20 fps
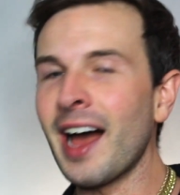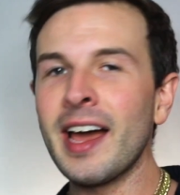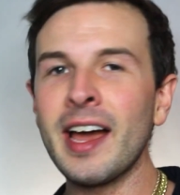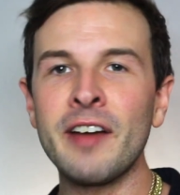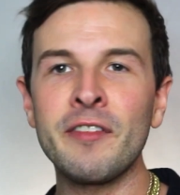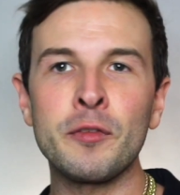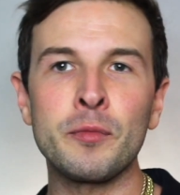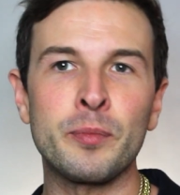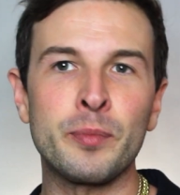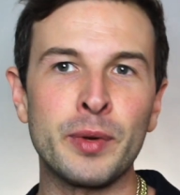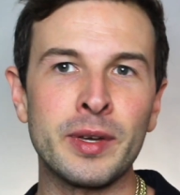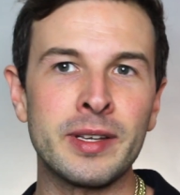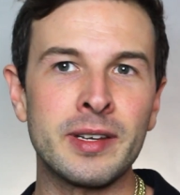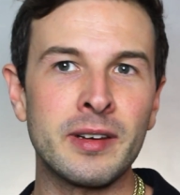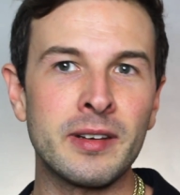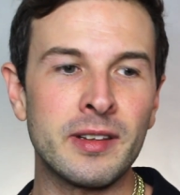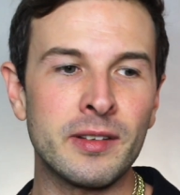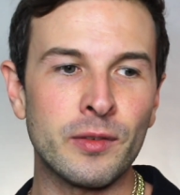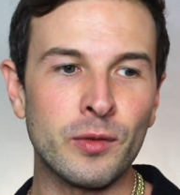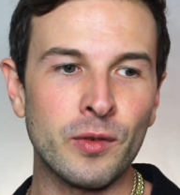I haven't
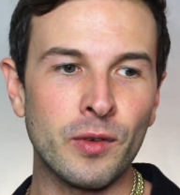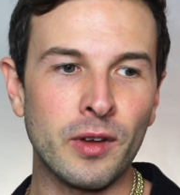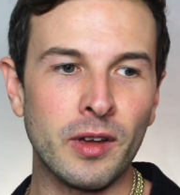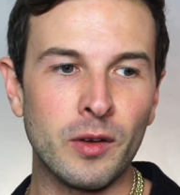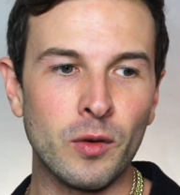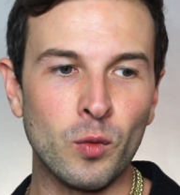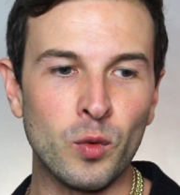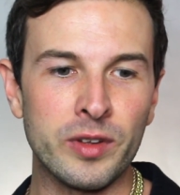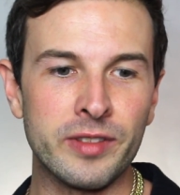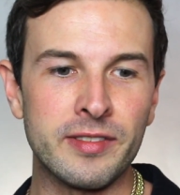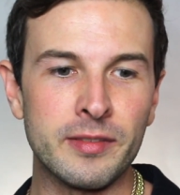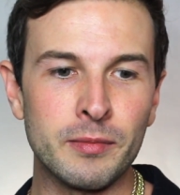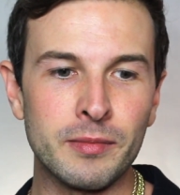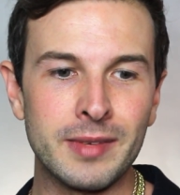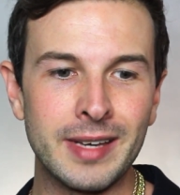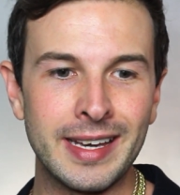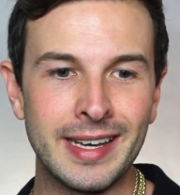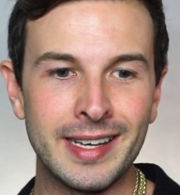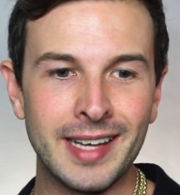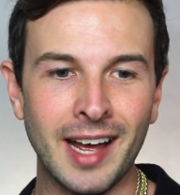been with a
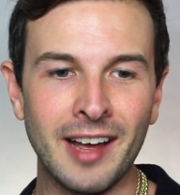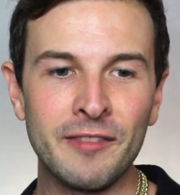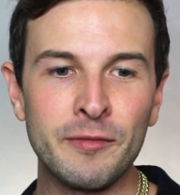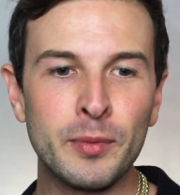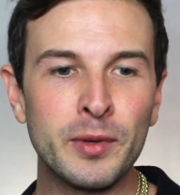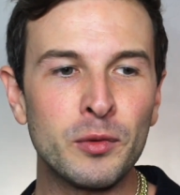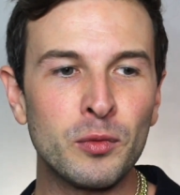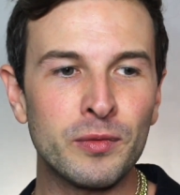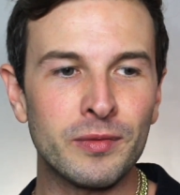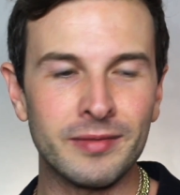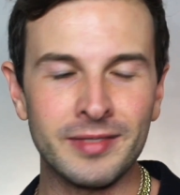man. I've been.